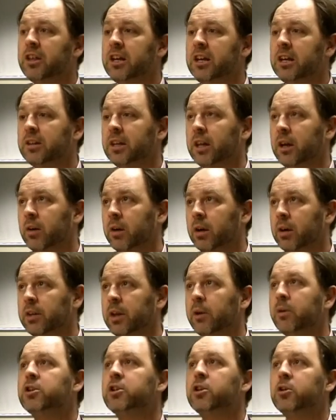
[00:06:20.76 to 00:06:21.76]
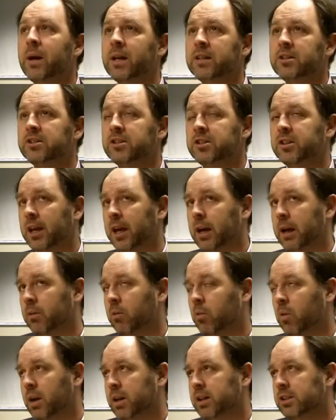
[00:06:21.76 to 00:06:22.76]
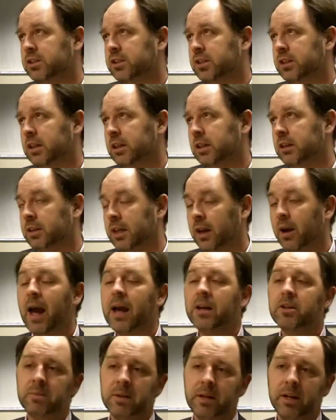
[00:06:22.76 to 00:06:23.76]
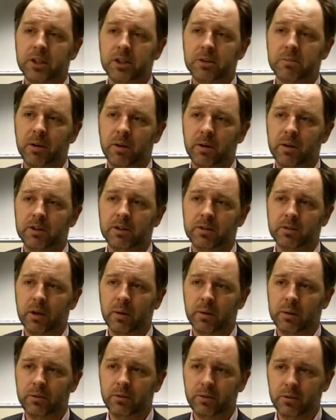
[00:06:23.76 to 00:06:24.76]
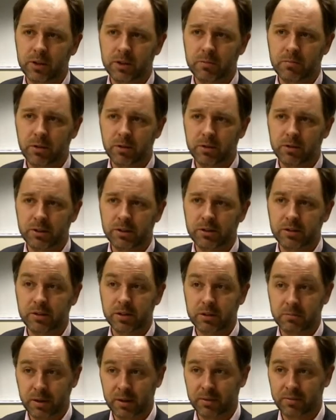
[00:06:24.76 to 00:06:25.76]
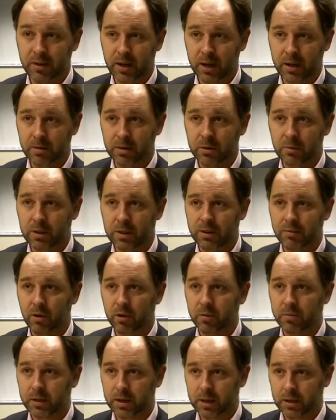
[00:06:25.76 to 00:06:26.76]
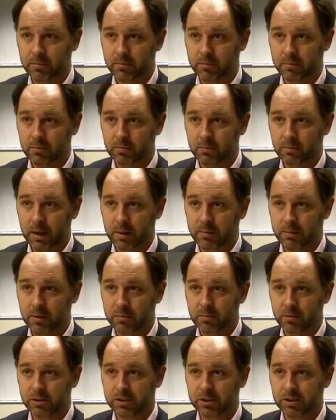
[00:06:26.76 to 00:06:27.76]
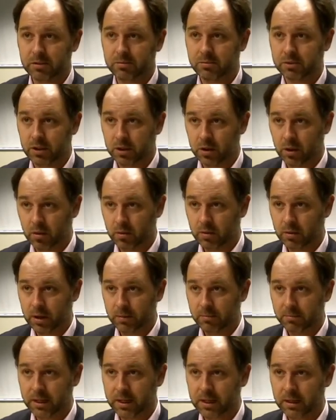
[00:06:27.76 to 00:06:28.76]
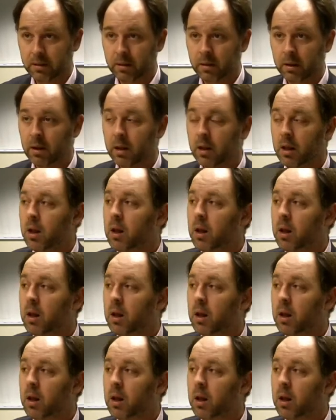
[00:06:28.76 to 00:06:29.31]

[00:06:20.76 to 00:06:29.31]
I think there are two answers to that. One is there has been an experience of going through these processes in Big Pharma, where they've opened up lab notebook systems to the whole company.